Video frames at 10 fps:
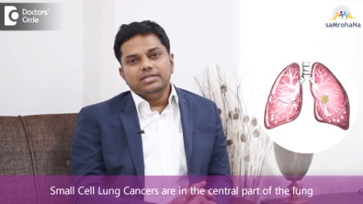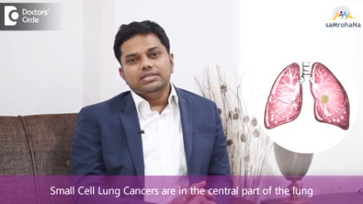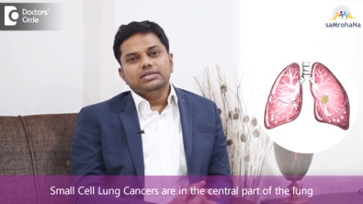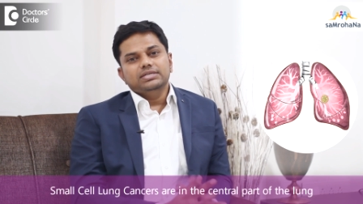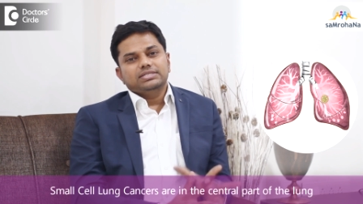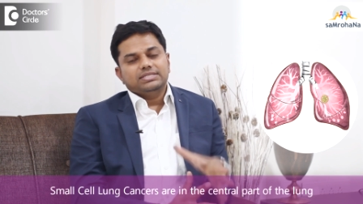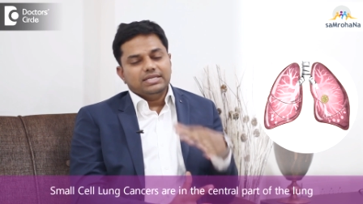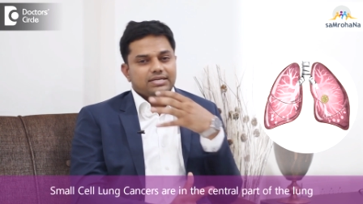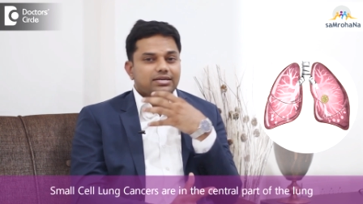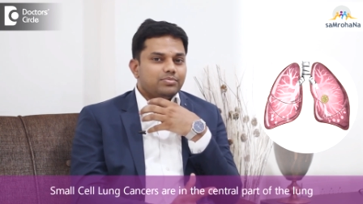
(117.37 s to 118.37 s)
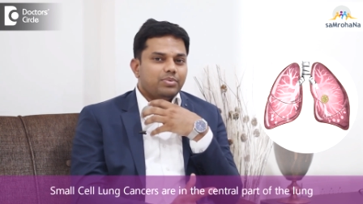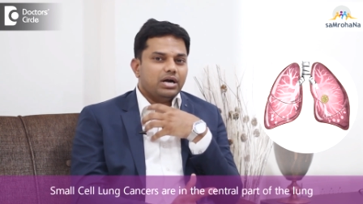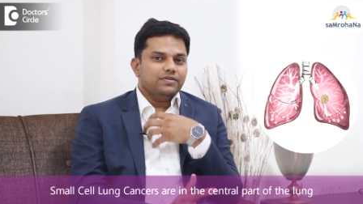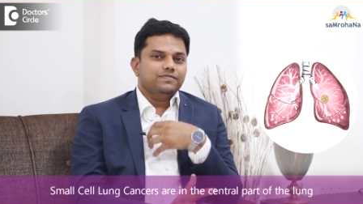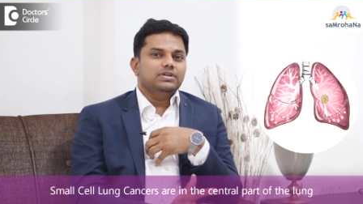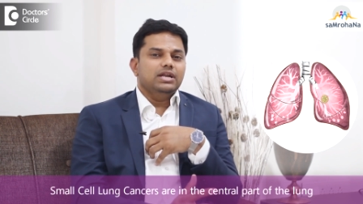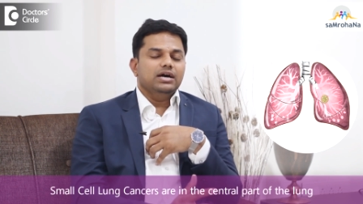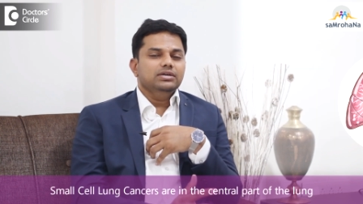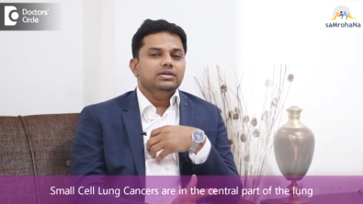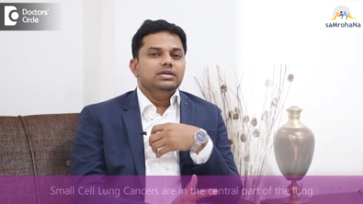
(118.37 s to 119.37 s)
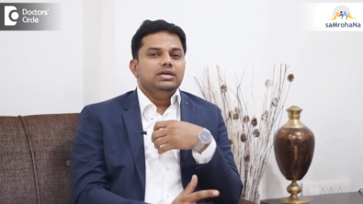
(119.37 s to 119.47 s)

in the central part of the lung,